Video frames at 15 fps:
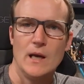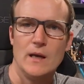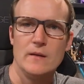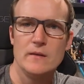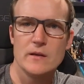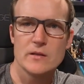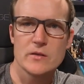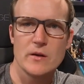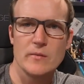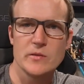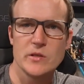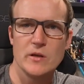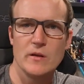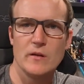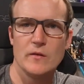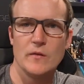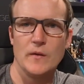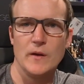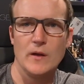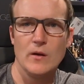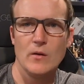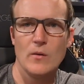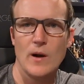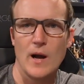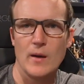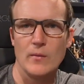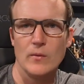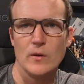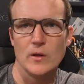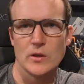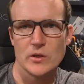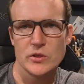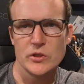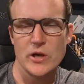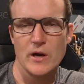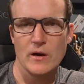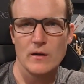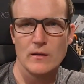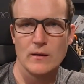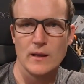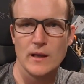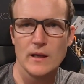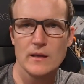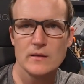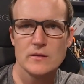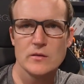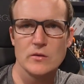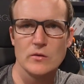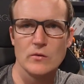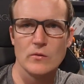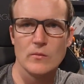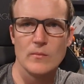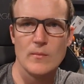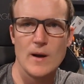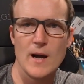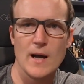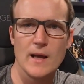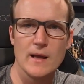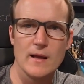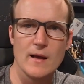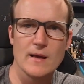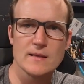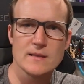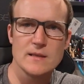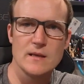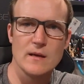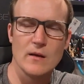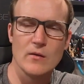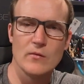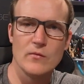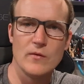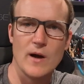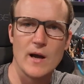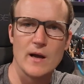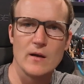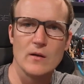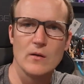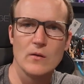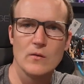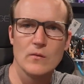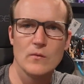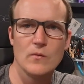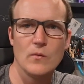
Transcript: In the description of this video, I will share a link to my STL file